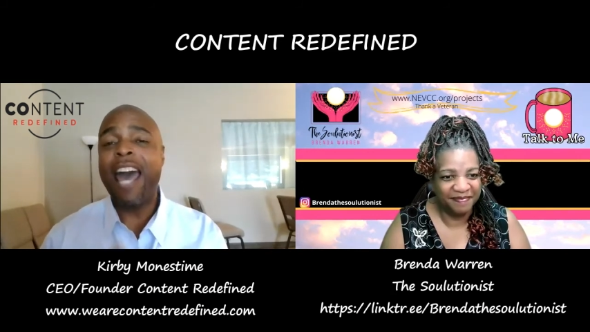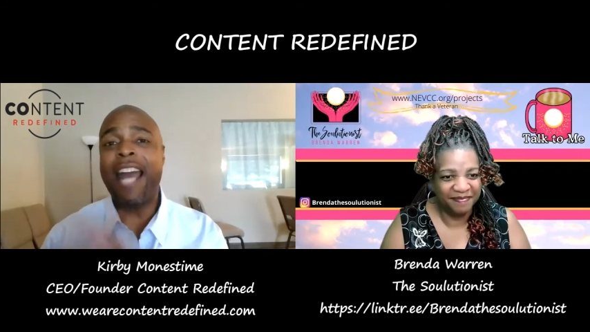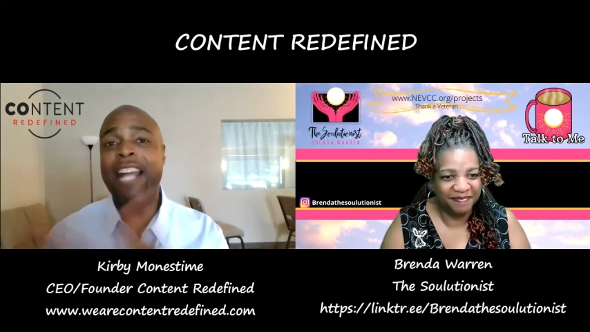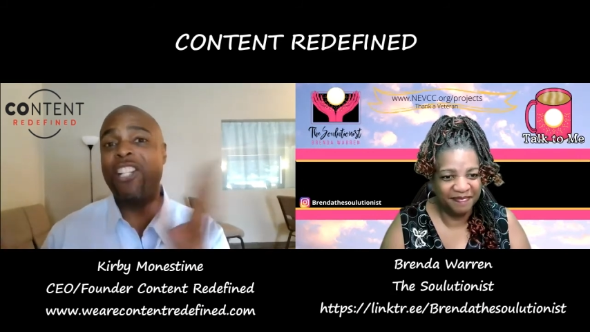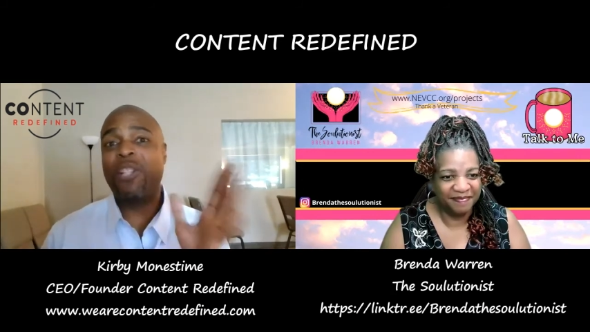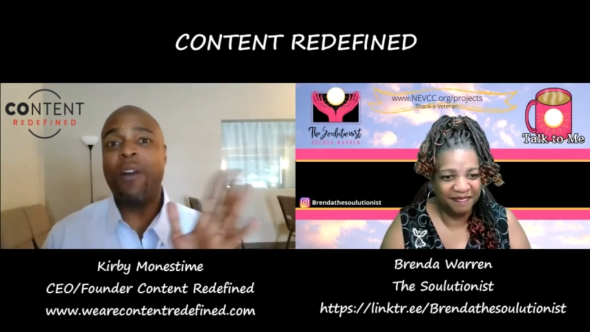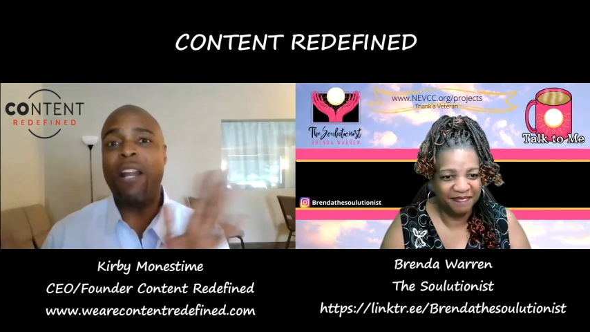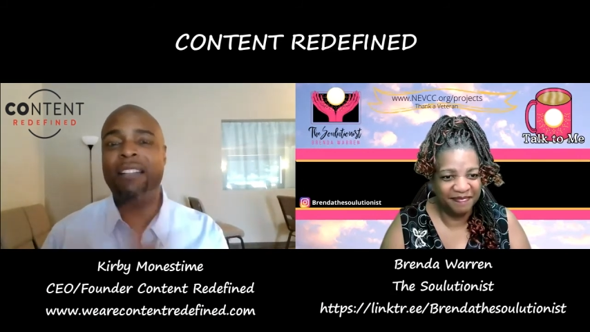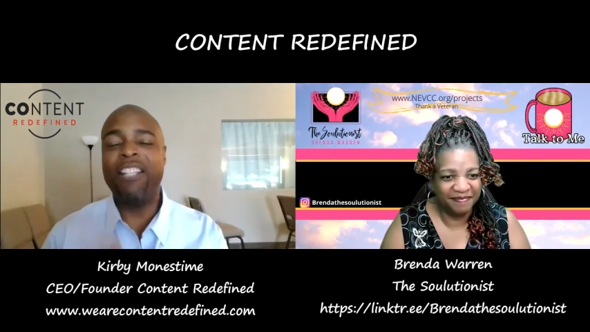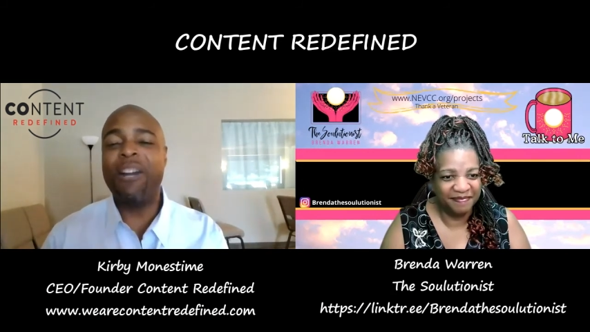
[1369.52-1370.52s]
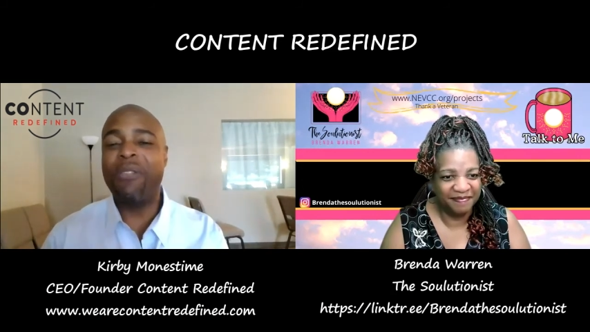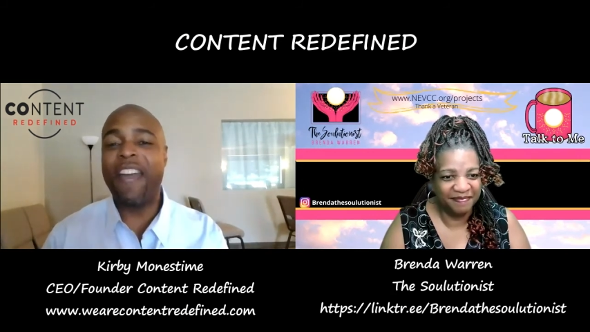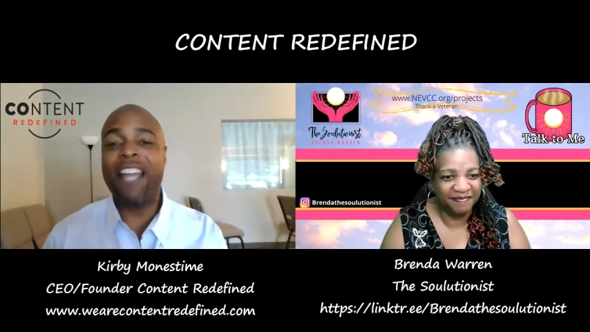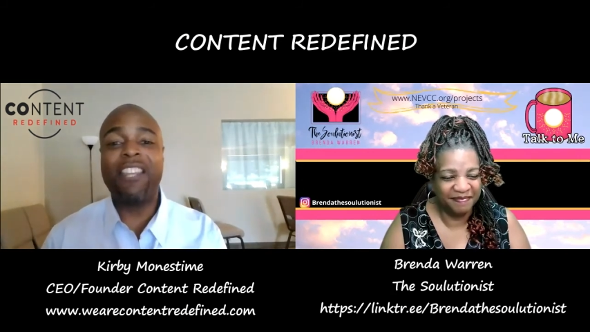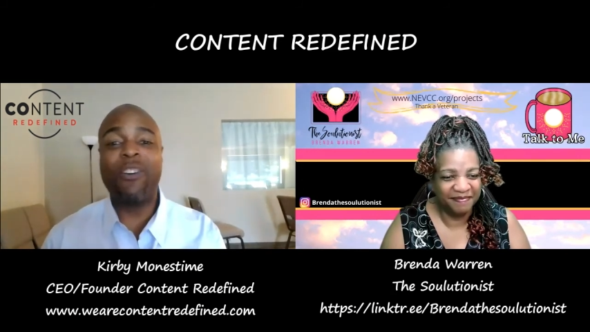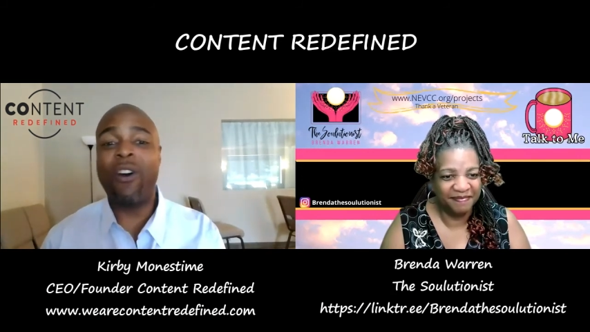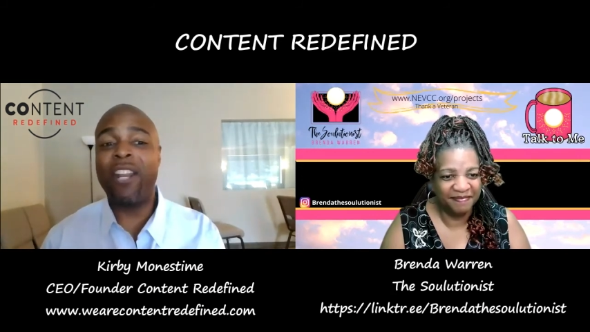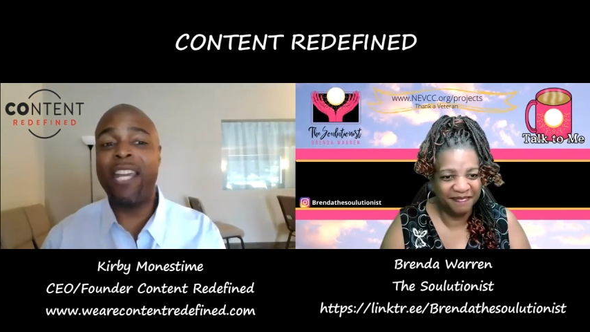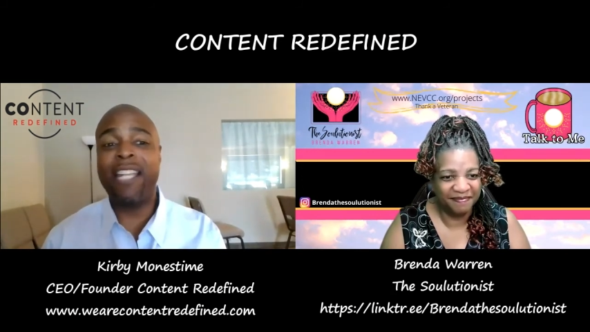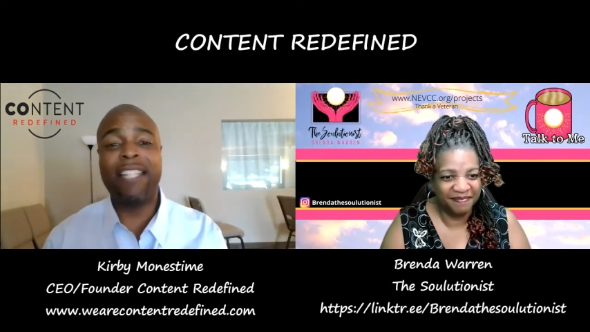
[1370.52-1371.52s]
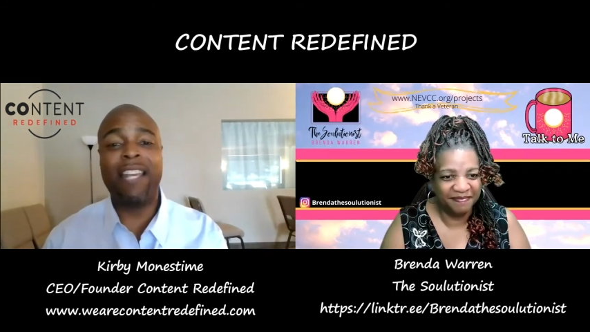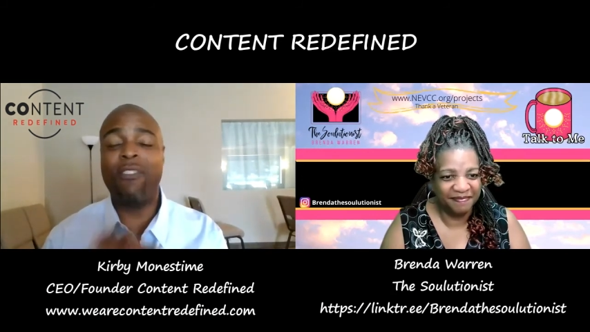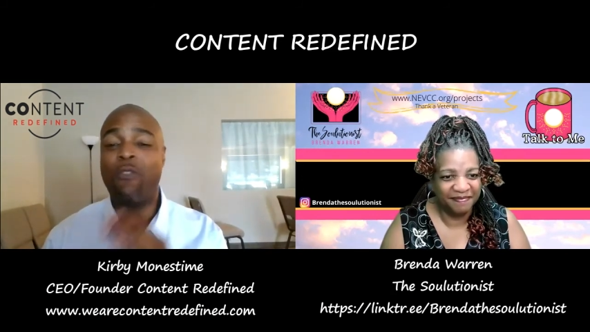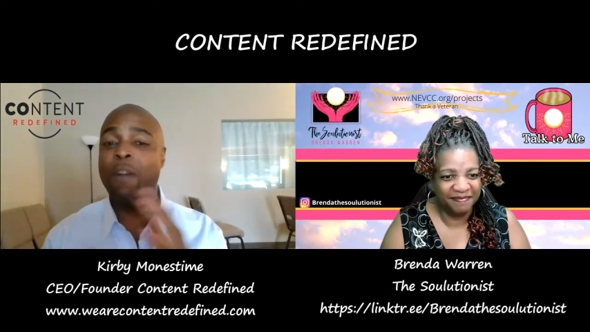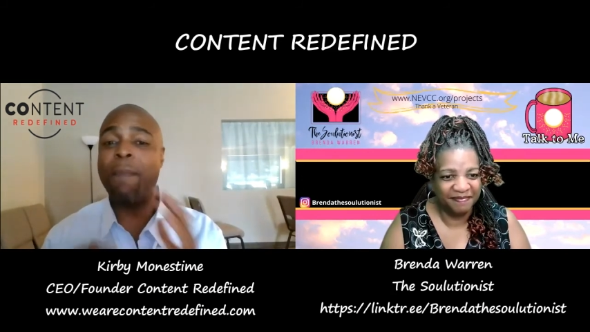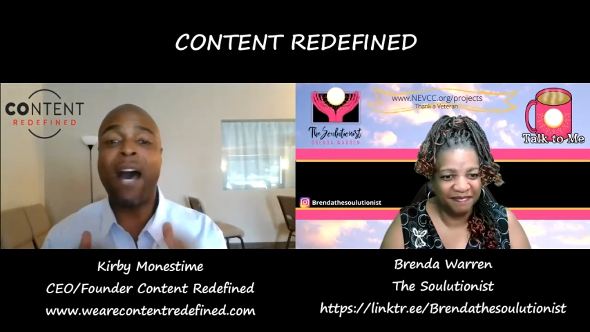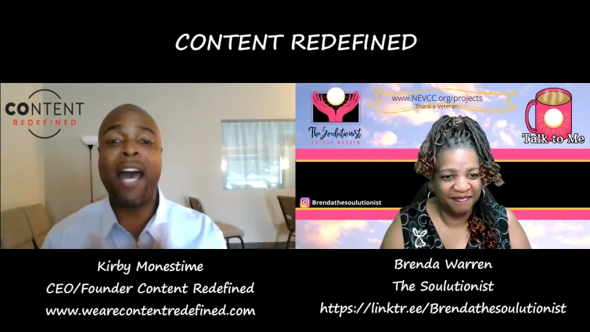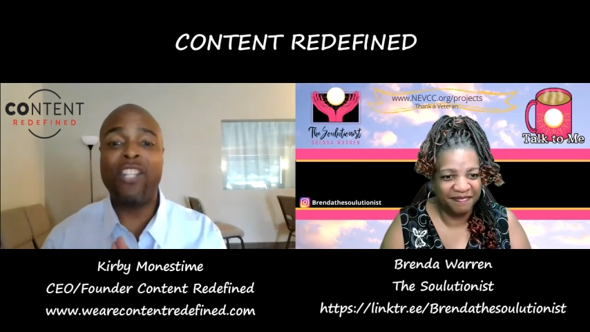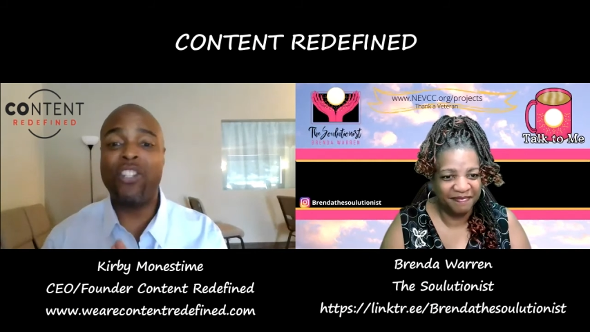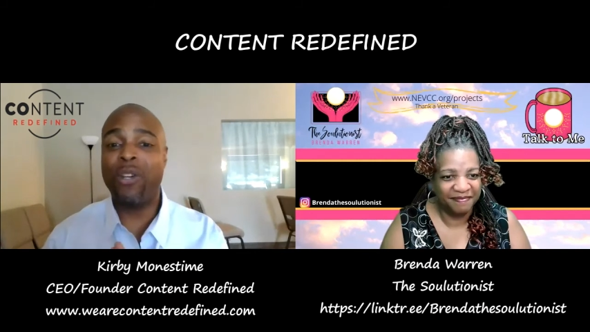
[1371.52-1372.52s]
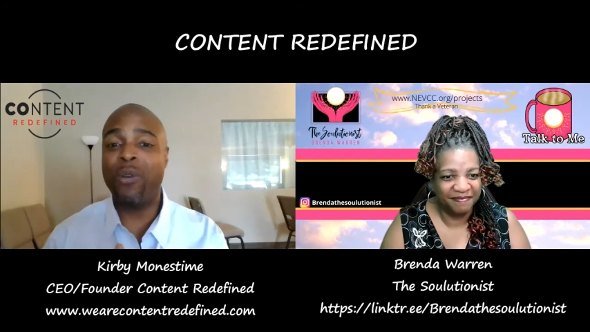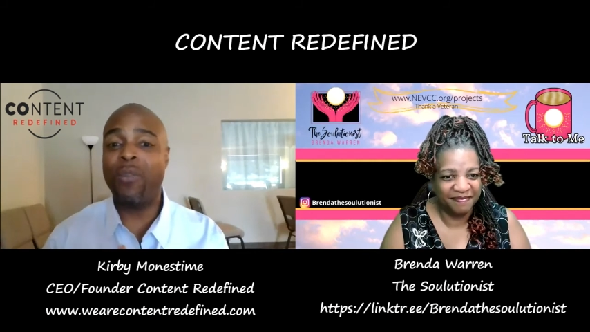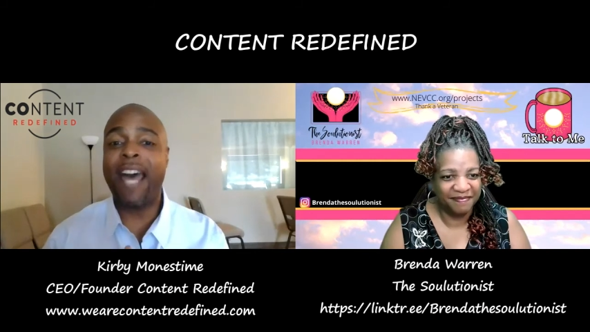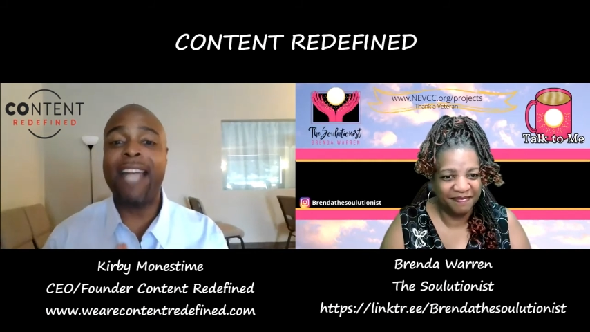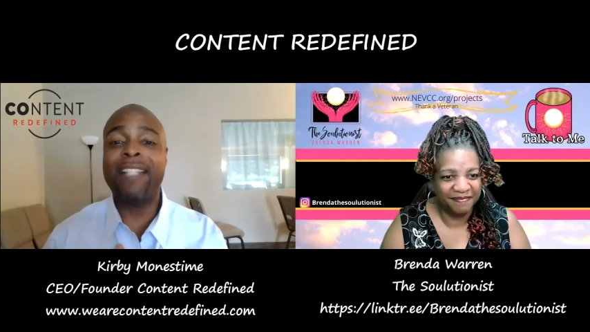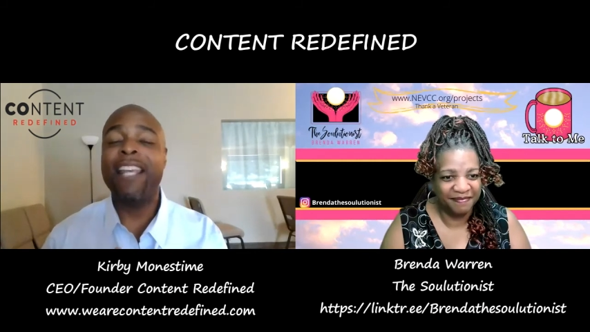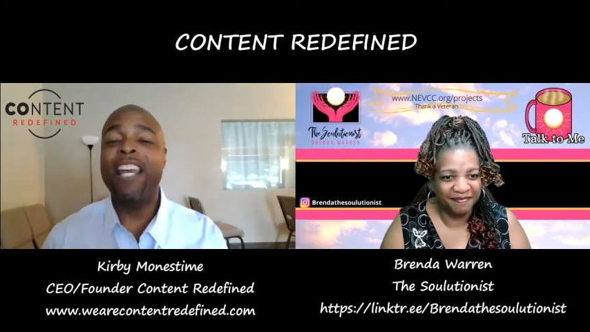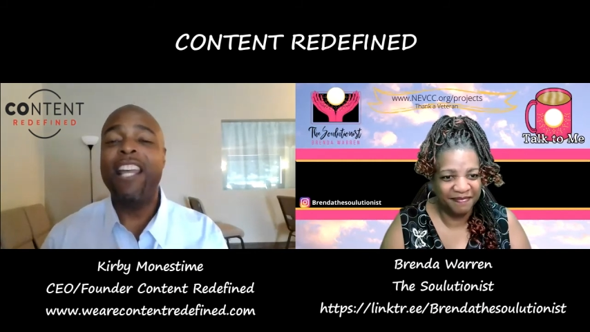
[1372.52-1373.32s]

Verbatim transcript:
Speaker 1: And I just want to, you know, thank the audience and remind you that